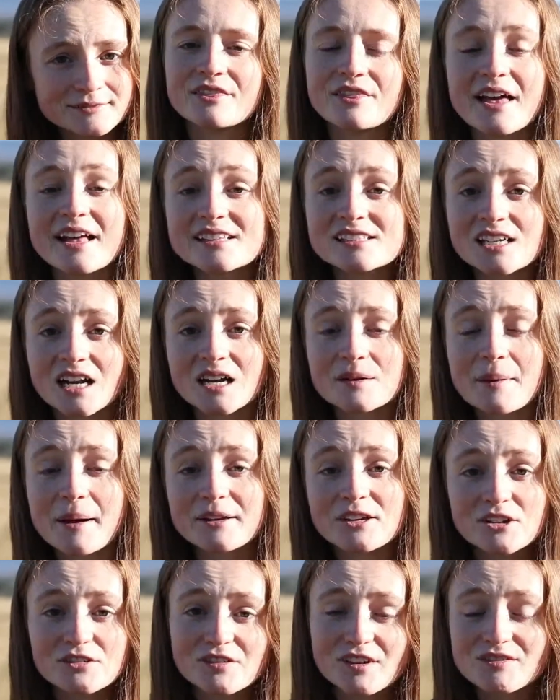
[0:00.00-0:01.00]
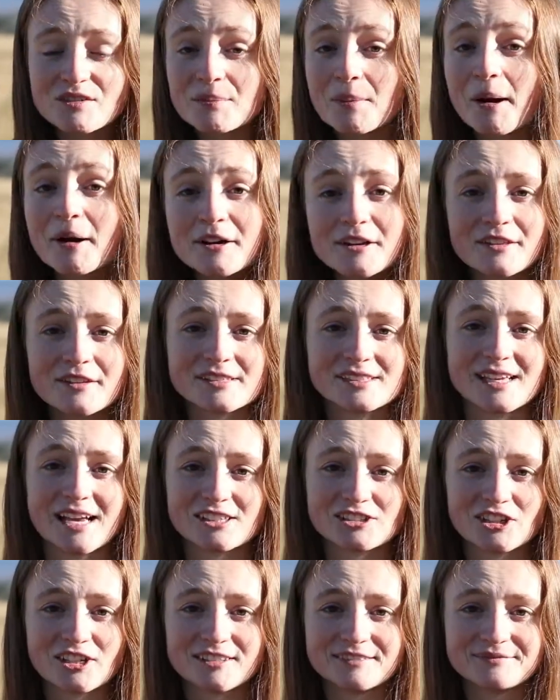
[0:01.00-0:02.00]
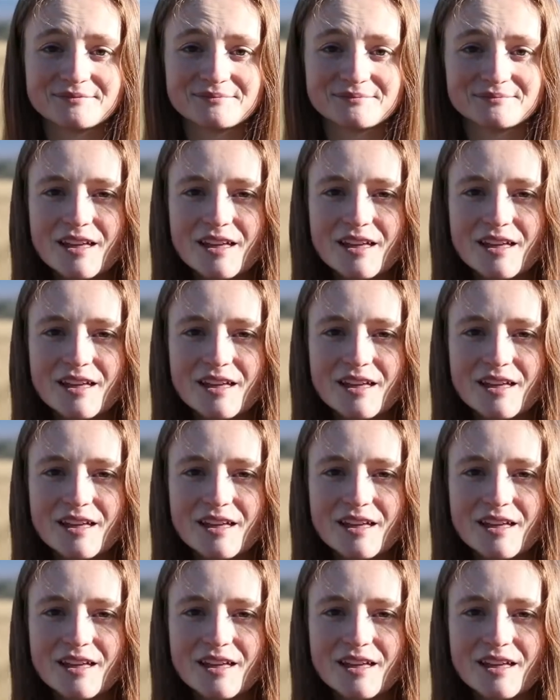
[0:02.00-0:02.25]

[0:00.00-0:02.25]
Then talk about your favorite part of the session.